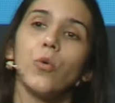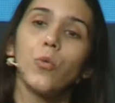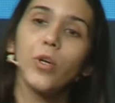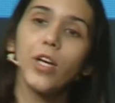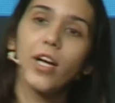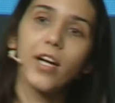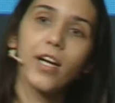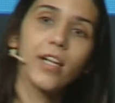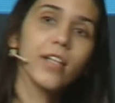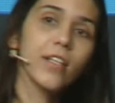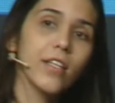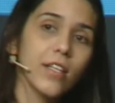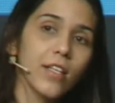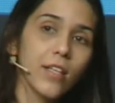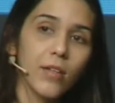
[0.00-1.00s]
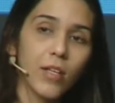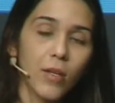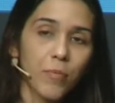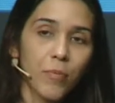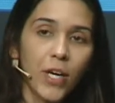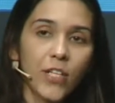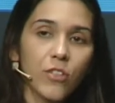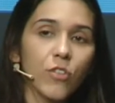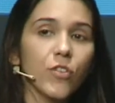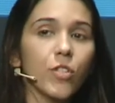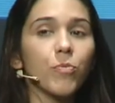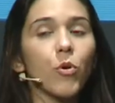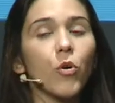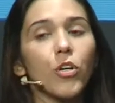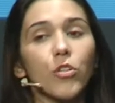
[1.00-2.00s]
We are part of
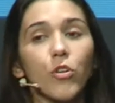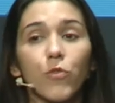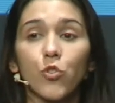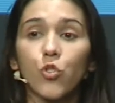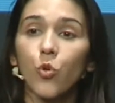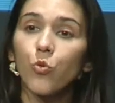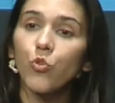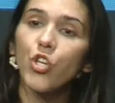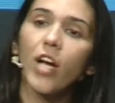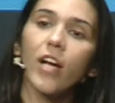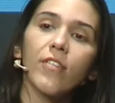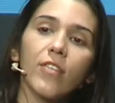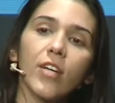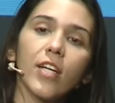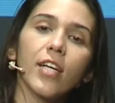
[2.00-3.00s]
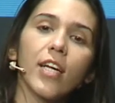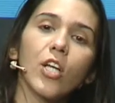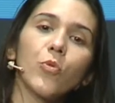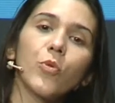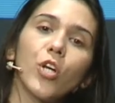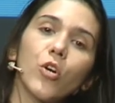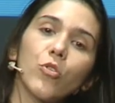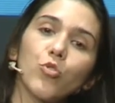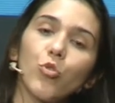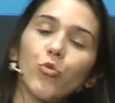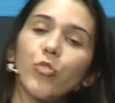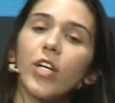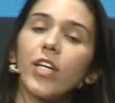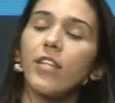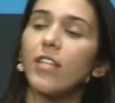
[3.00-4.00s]
the board of SouJava, and we also
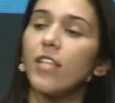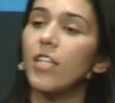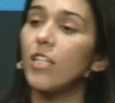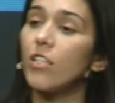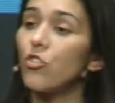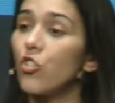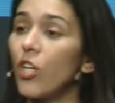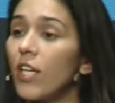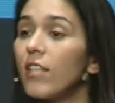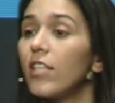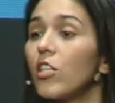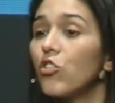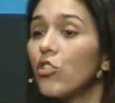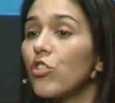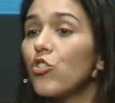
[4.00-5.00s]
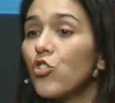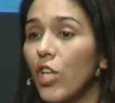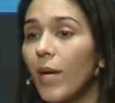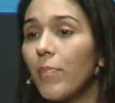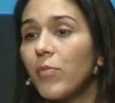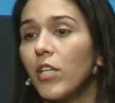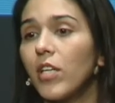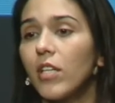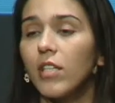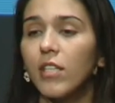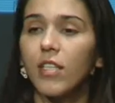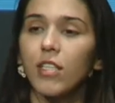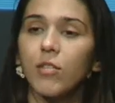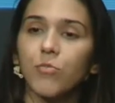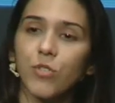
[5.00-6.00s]
run the JDuchess chapter
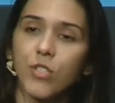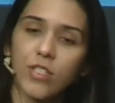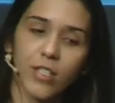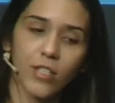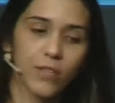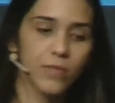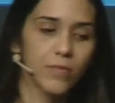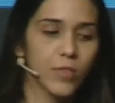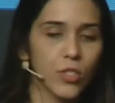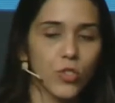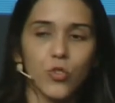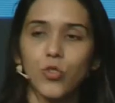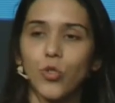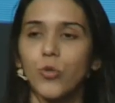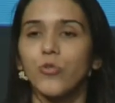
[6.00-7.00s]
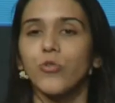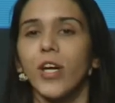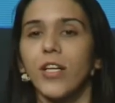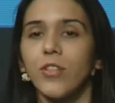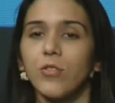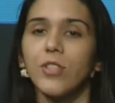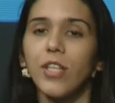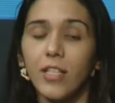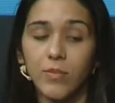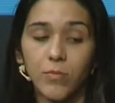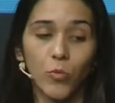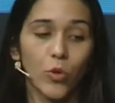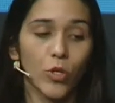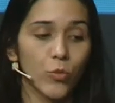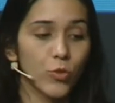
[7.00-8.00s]
in Brazil. So trying to get
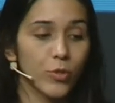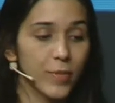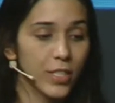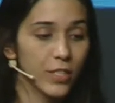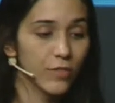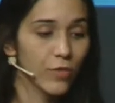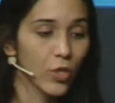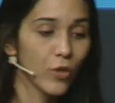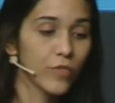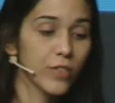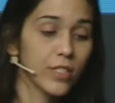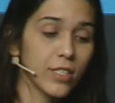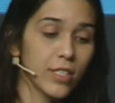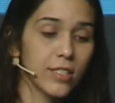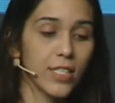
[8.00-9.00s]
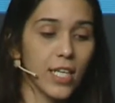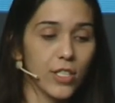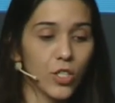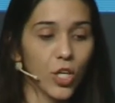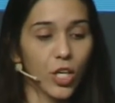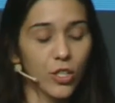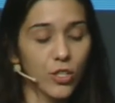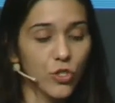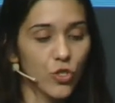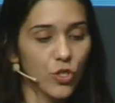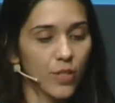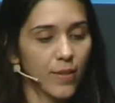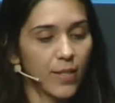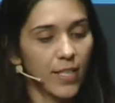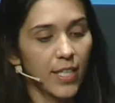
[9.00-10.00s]
more women involved in technology.
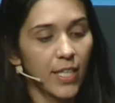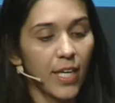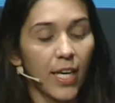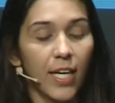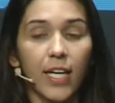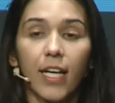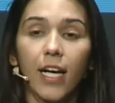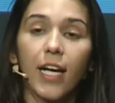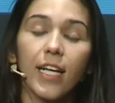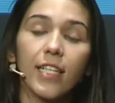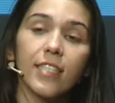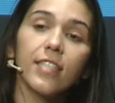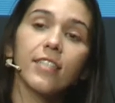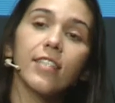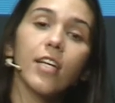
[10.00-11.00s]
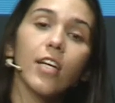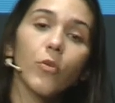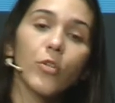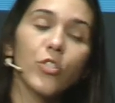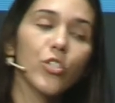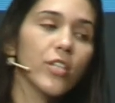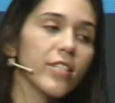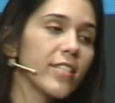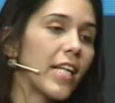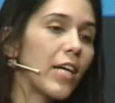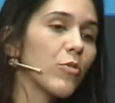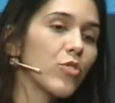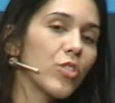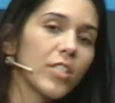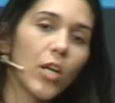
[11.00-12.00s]
Uh, this year we just launched